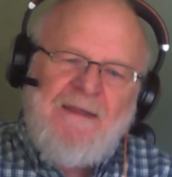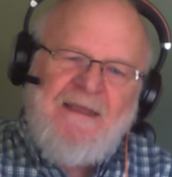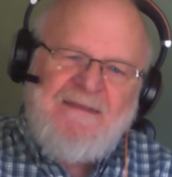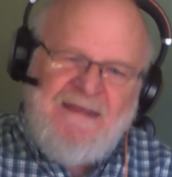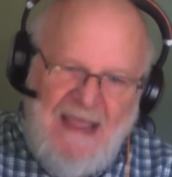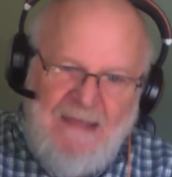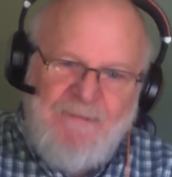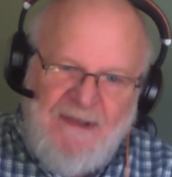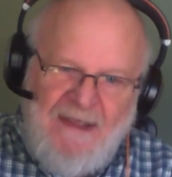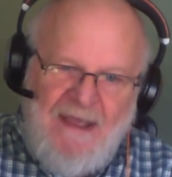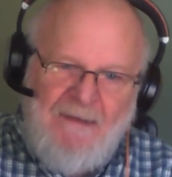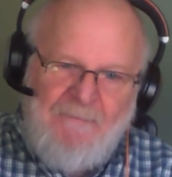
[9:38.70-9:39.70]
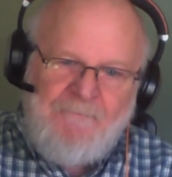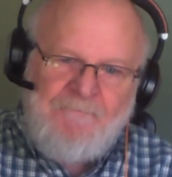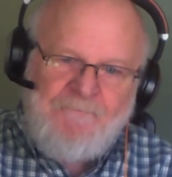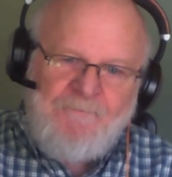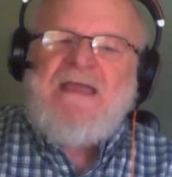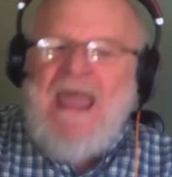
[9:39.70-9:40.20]
APM
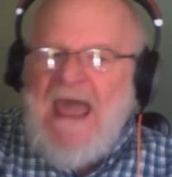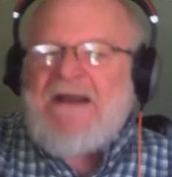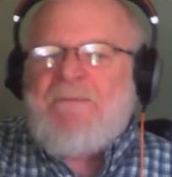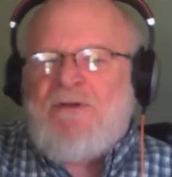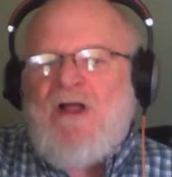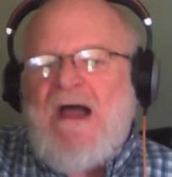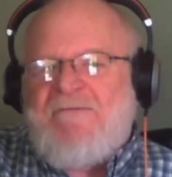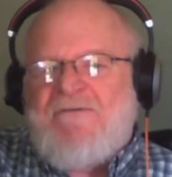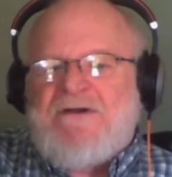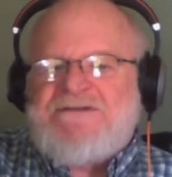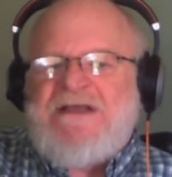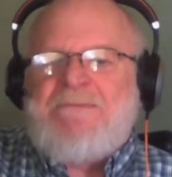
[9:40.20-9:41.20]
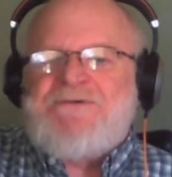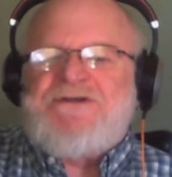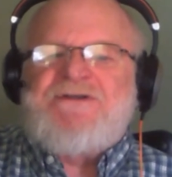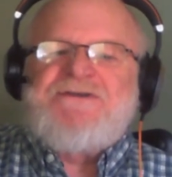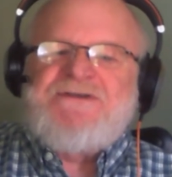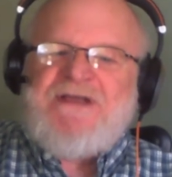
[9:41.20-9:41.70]
can apply for
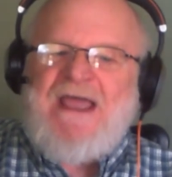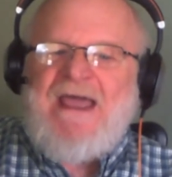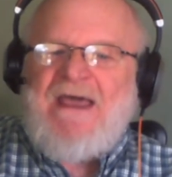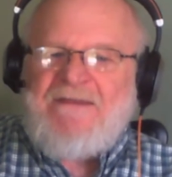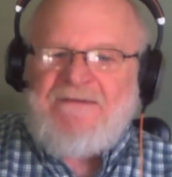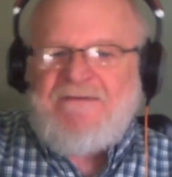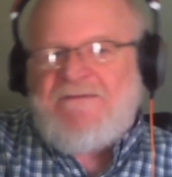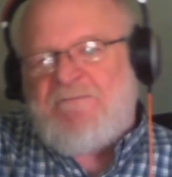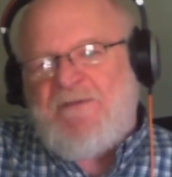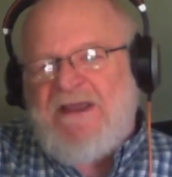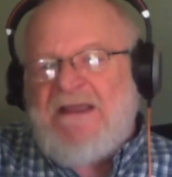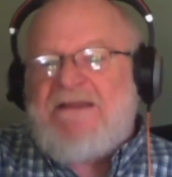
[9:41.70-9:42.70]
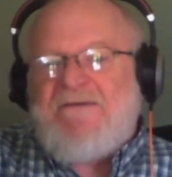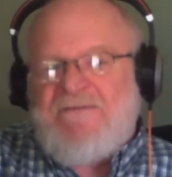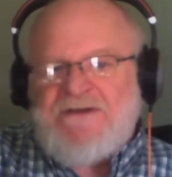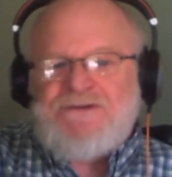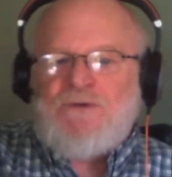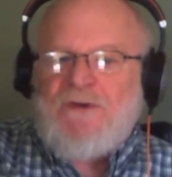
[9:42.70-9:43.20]
exceptions and be
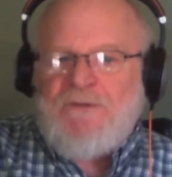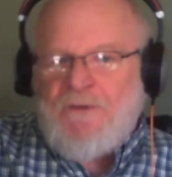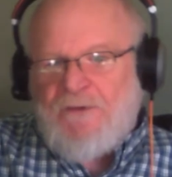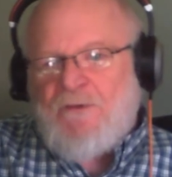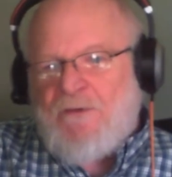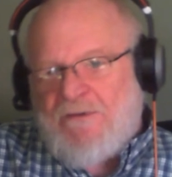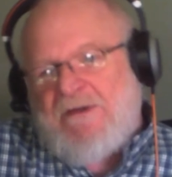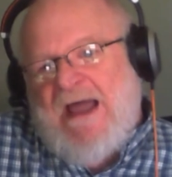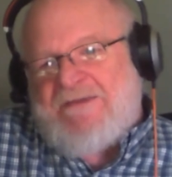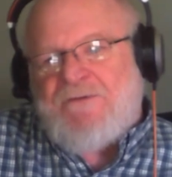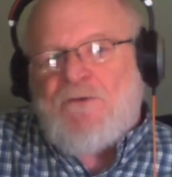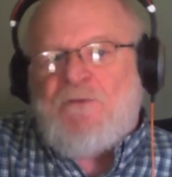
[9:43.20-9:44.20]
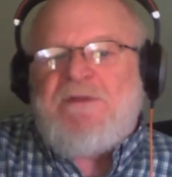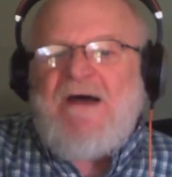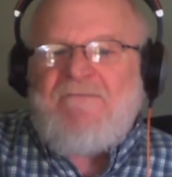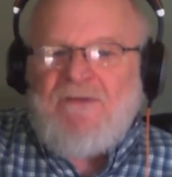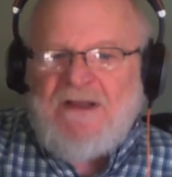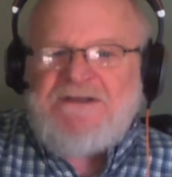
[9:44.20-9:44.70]
individually or at the group
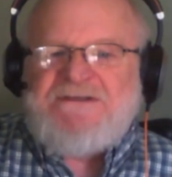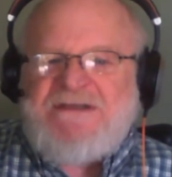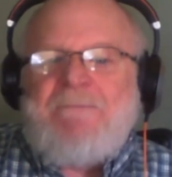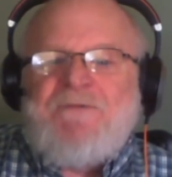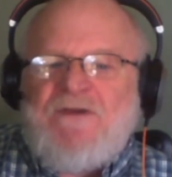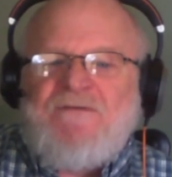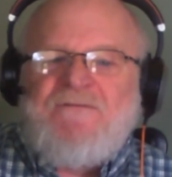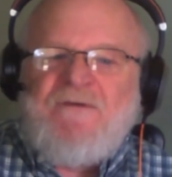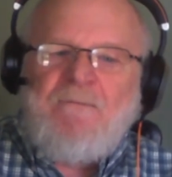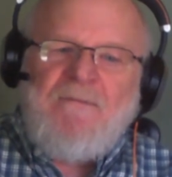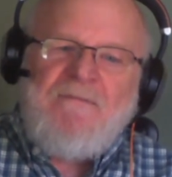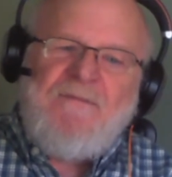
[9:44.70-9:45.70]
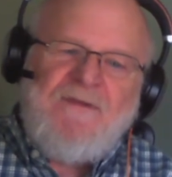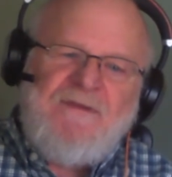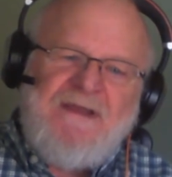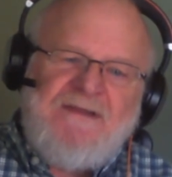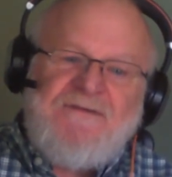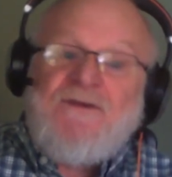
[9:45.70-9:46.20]
level accepted from the
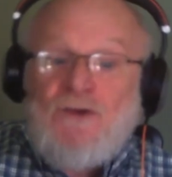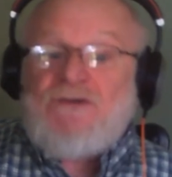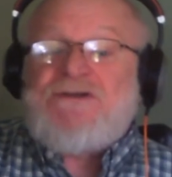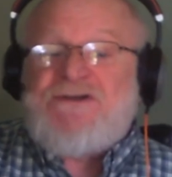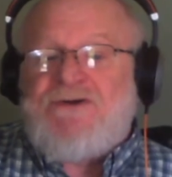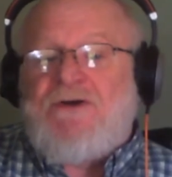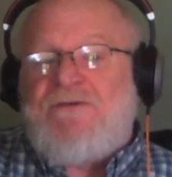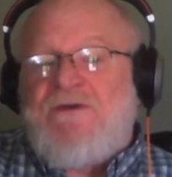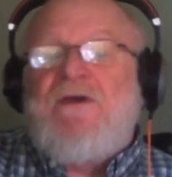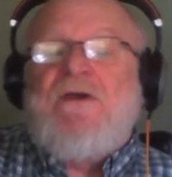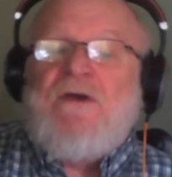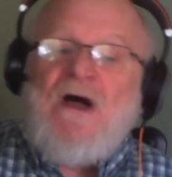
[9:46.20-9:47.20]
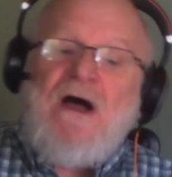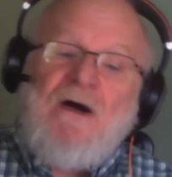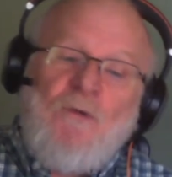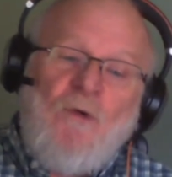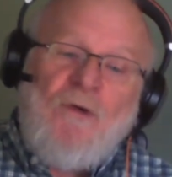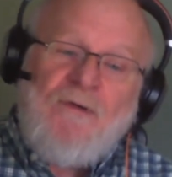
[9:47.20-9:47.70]
need to use CERT
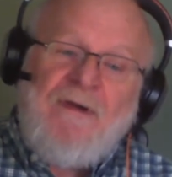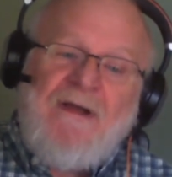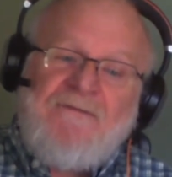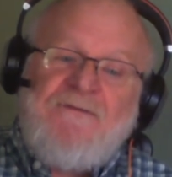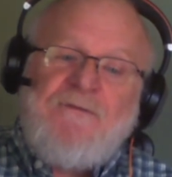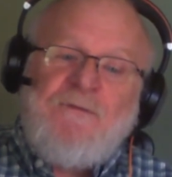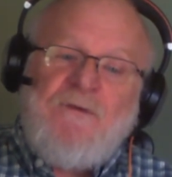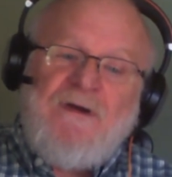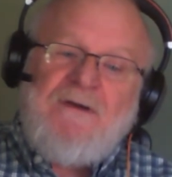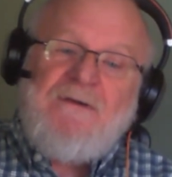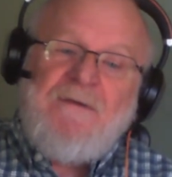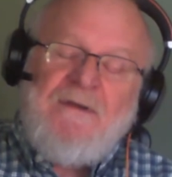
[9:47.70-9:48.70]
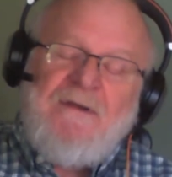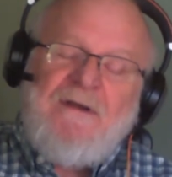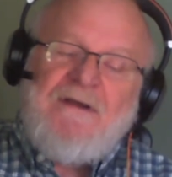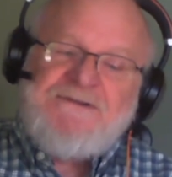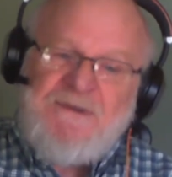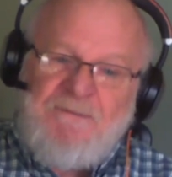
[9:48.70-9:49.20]
or to
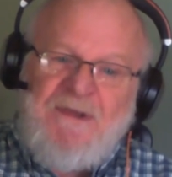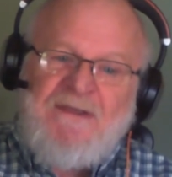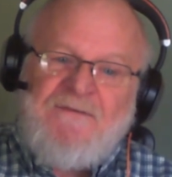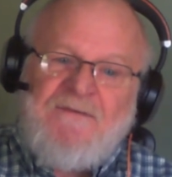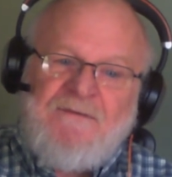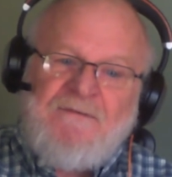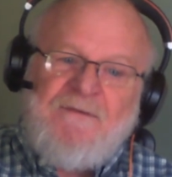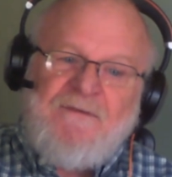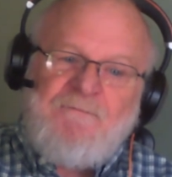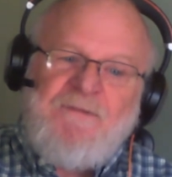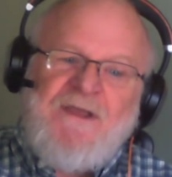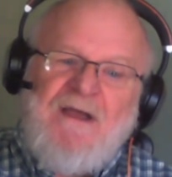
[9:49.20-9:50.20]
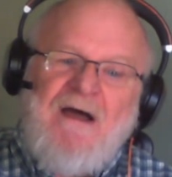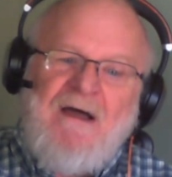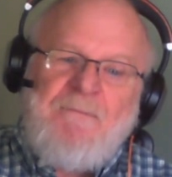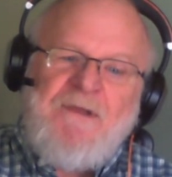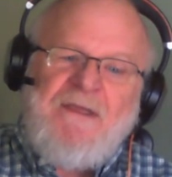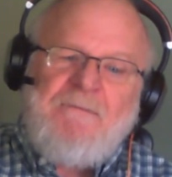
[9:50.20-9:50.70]
submit
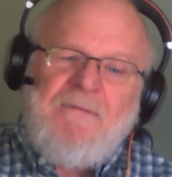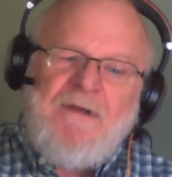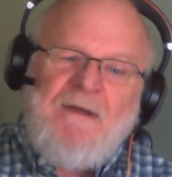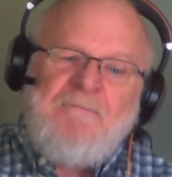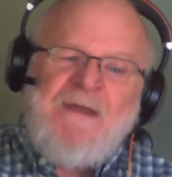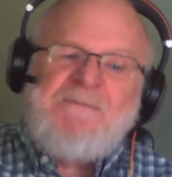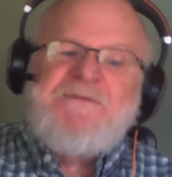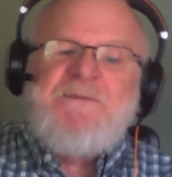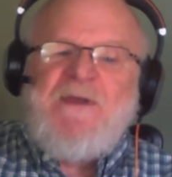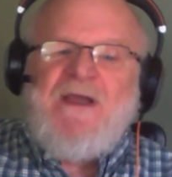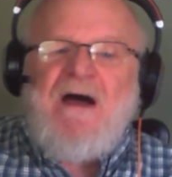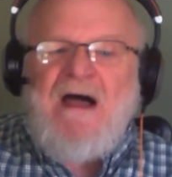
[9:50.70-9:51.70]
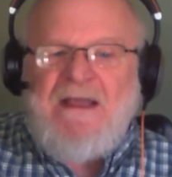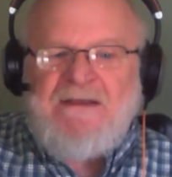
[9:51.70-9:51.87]
a MIPS PI